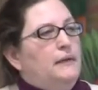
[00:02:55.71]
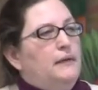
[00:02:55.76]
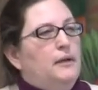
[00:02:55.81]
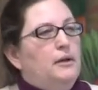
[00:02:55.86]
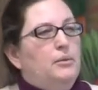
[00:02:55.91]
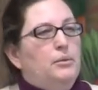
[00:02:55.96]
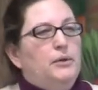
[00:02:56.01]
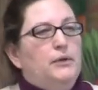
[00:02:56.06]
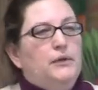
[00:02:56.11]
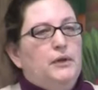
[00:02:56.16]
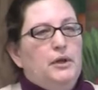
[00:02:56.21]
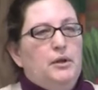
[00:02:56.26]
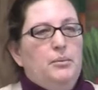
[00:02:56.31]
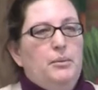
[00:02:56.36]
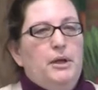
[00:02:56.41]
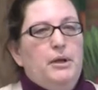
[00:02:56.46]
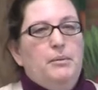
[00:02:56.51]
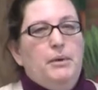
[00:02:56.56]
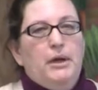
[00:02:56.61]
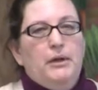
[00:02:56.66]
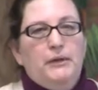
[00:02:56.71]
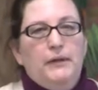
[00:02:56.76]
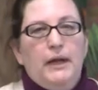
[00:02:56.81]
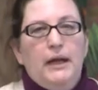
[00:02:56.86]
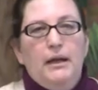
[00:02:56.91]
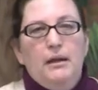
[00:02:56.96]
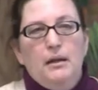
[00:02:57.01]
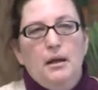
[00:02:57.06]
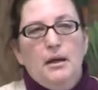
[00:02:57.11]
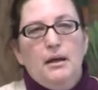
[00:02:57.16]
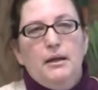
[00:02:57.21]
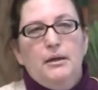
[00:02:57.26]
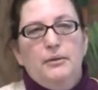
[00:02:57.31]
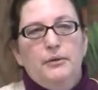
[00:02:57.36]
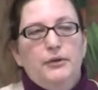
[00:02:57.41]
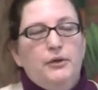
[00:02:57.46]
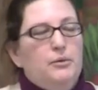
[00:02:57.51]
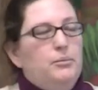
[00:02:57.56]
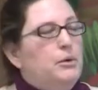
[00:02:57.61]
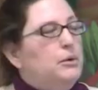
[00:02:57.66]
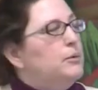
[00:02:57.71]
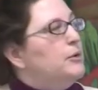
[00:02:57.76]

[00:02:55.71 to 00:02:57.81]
that it was going to be about dialogue and it was going to be